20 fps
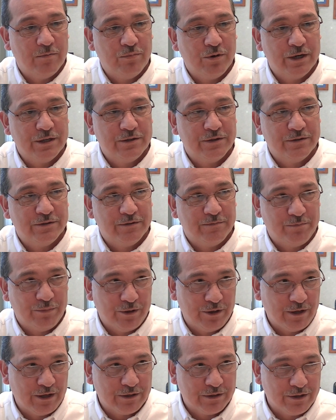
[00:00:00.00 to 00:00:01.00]
pressures of
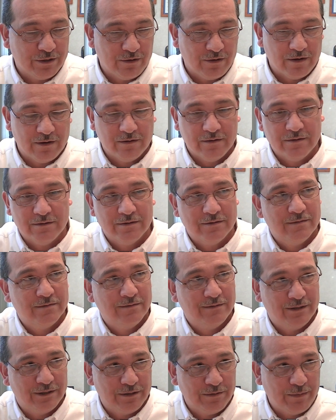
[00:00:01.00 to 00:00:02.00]
production are because
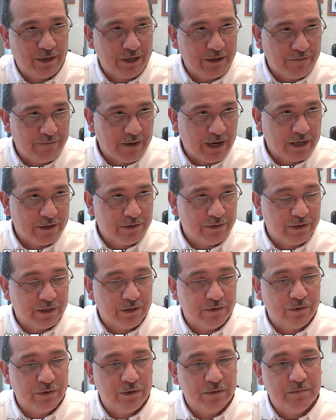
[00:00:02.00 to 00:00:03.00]
it's a
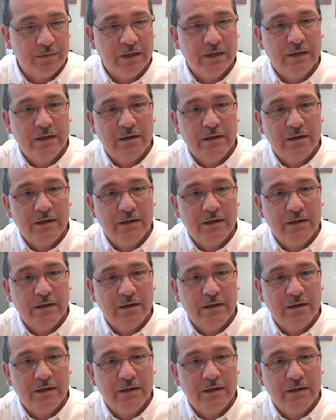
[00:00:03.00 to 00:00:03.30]
manufacturing group.